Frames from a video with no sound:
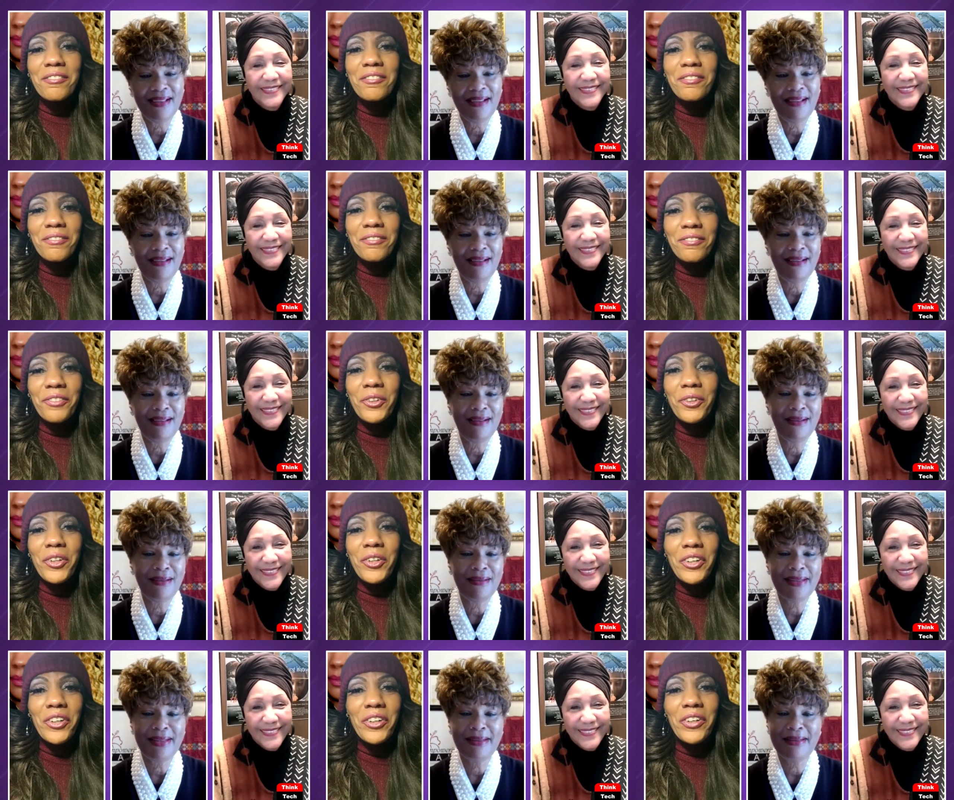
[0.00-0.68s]

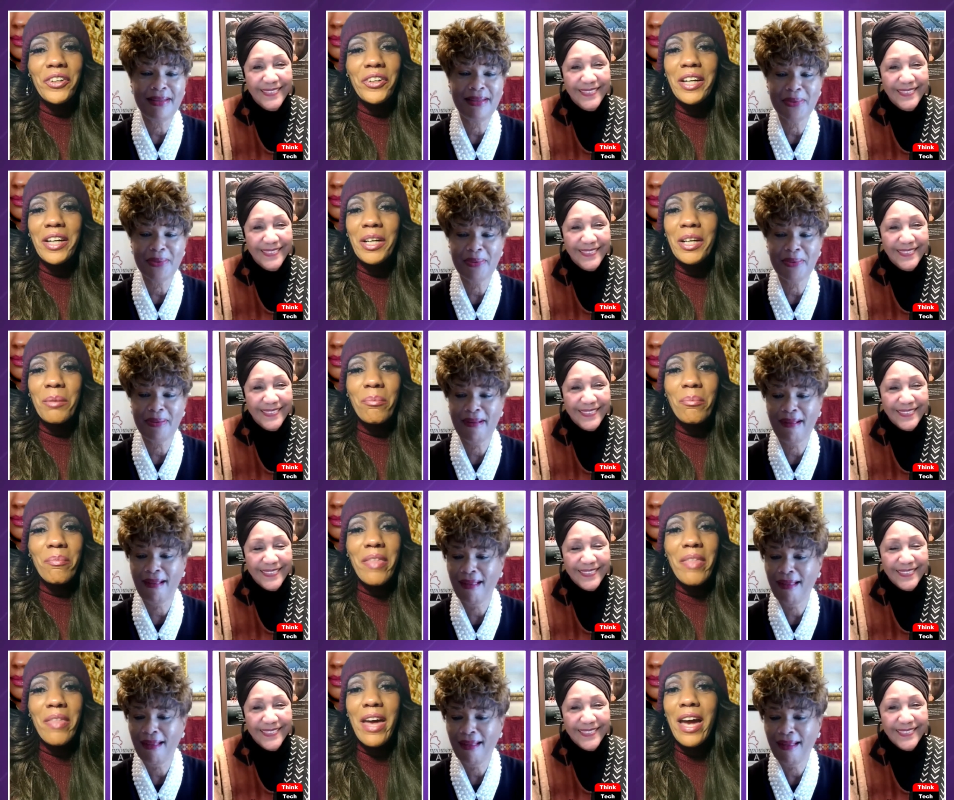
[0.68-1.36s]
Speaker 1: oh. for
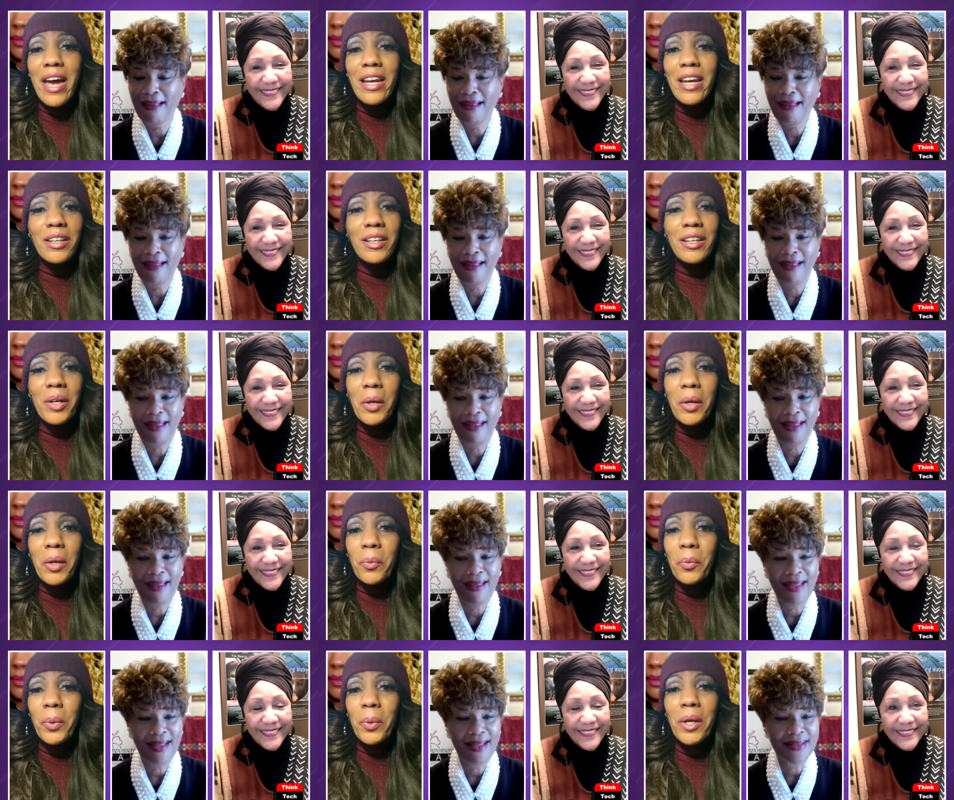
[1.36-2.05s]
um, that and,
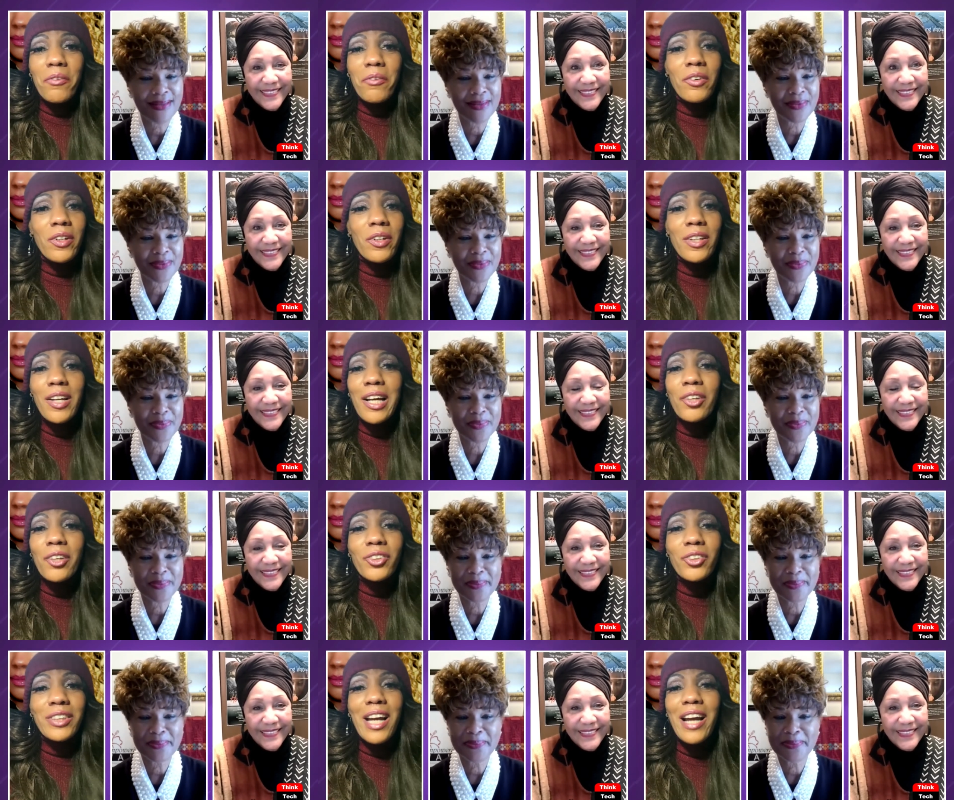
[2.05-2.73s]
and whatever
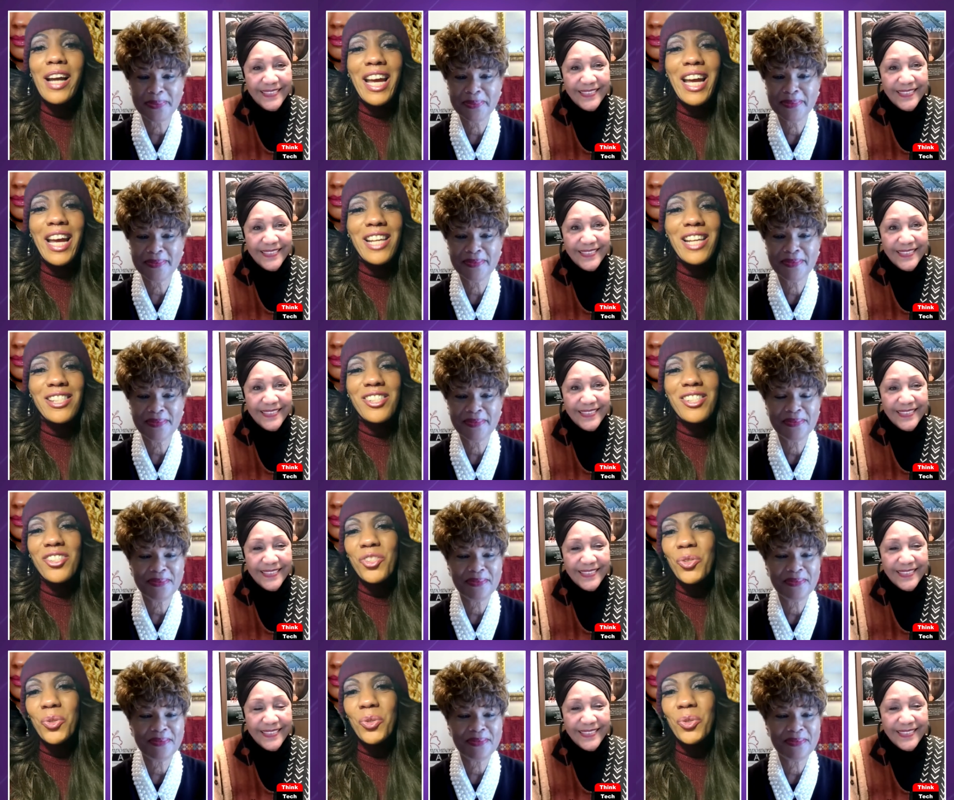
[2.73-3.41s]
God has
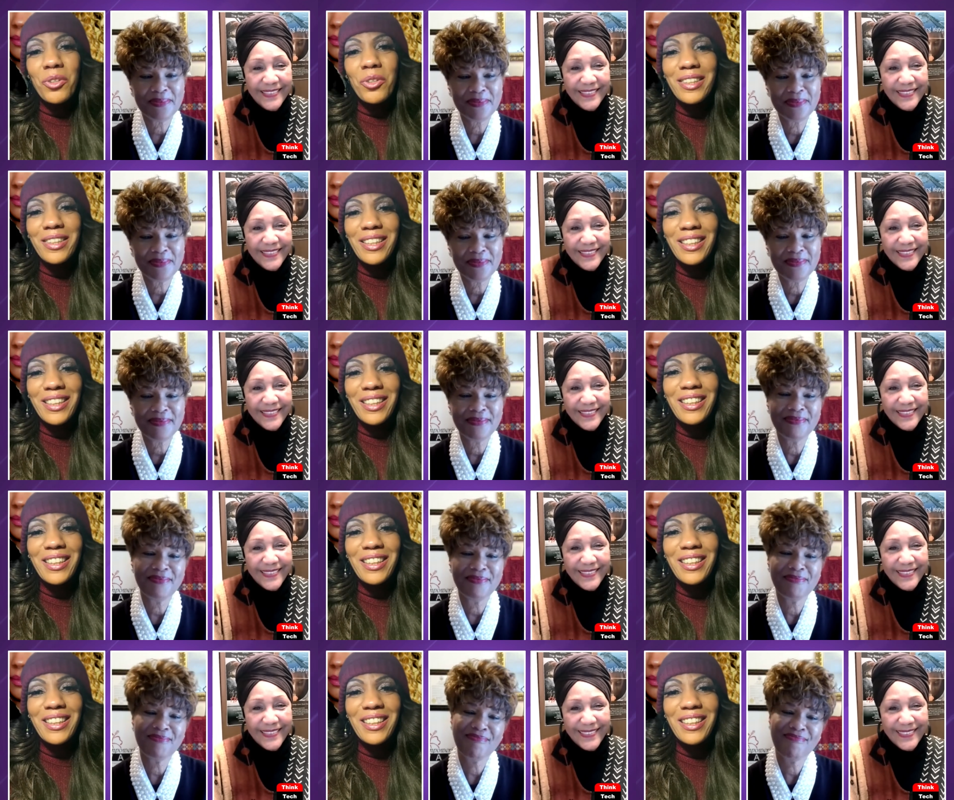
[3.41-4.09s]
in store.
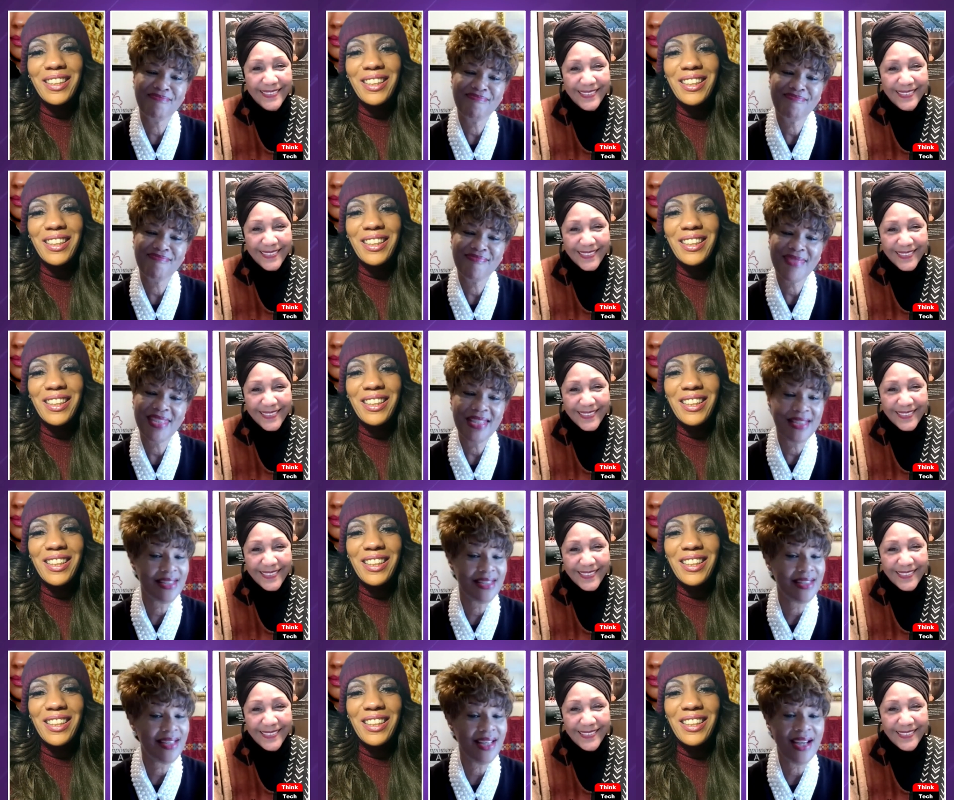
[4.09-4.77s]

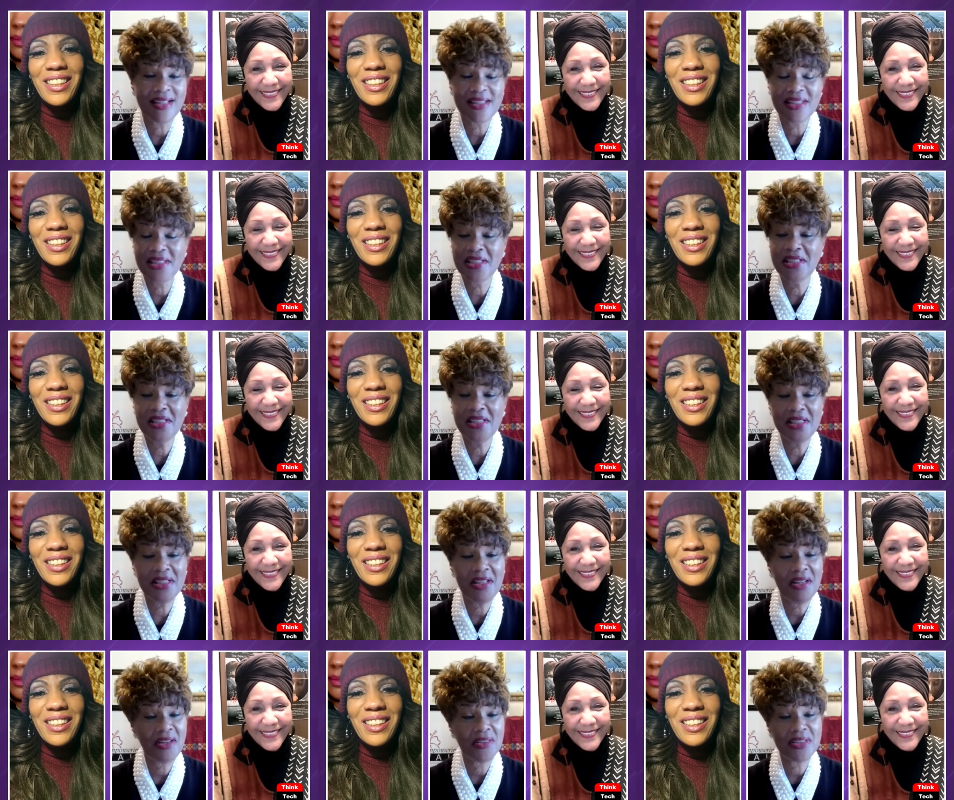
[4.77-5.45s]
Speaker 2: God is
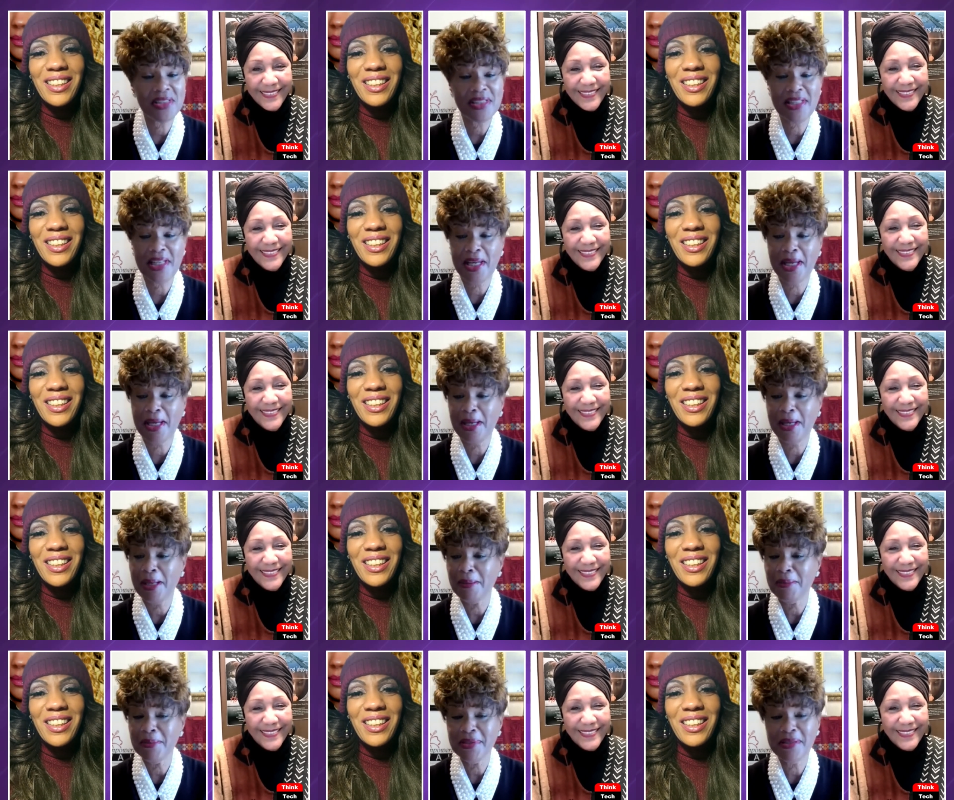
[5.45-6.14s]
good all the
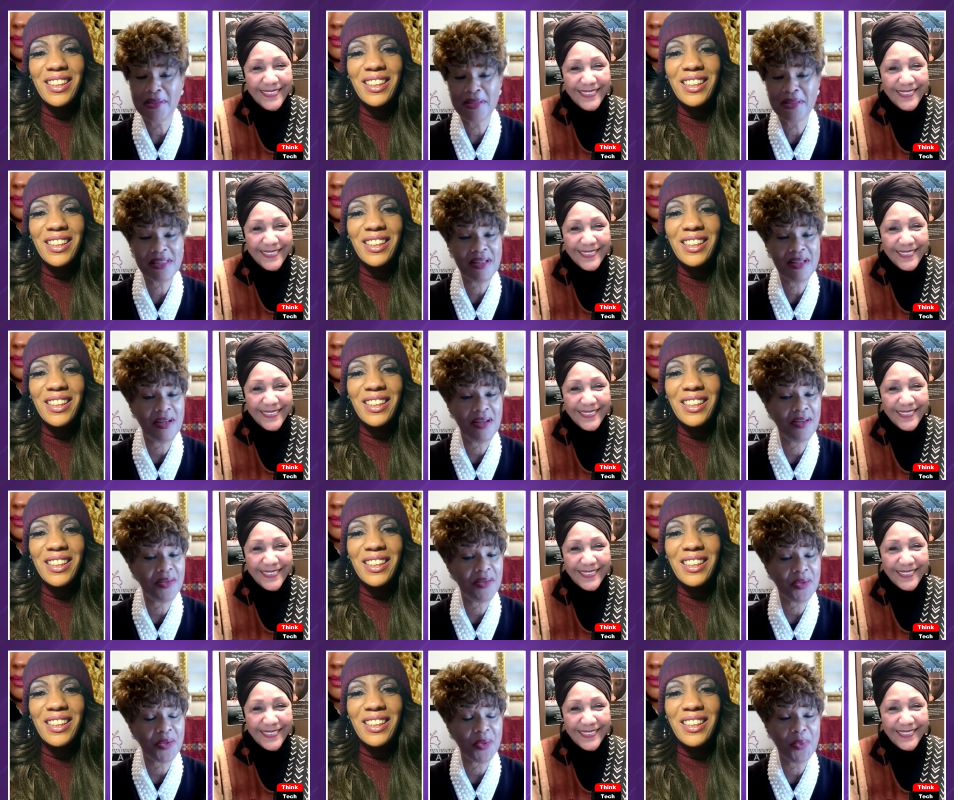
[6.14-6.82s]
time. It's
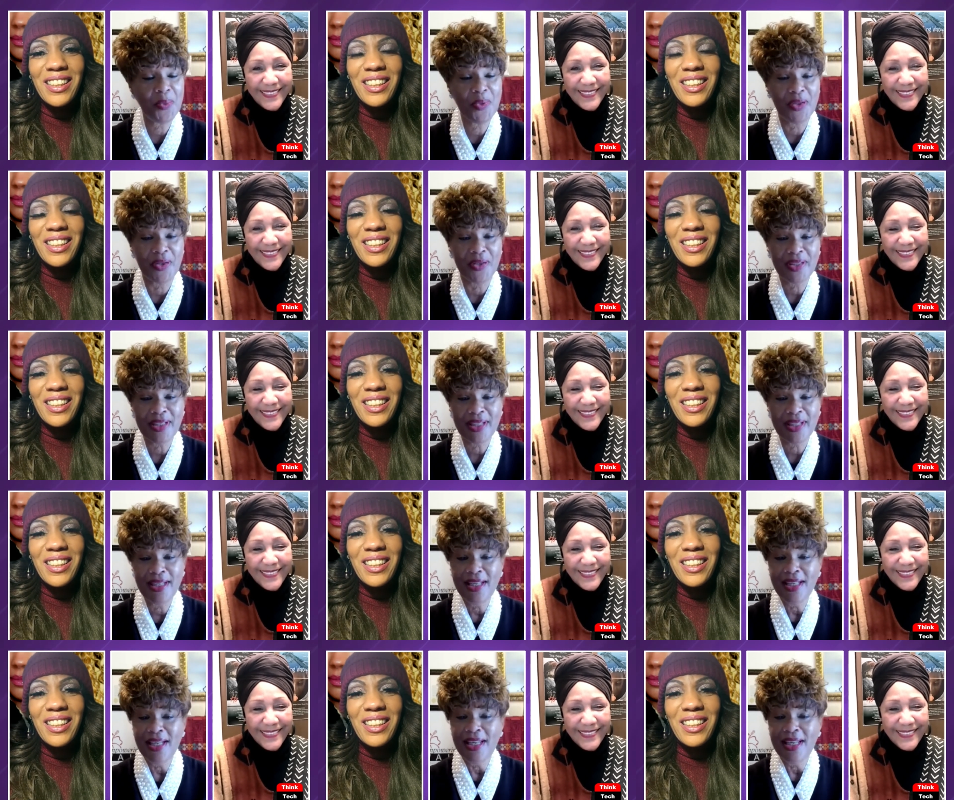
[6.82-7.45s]
all going to work.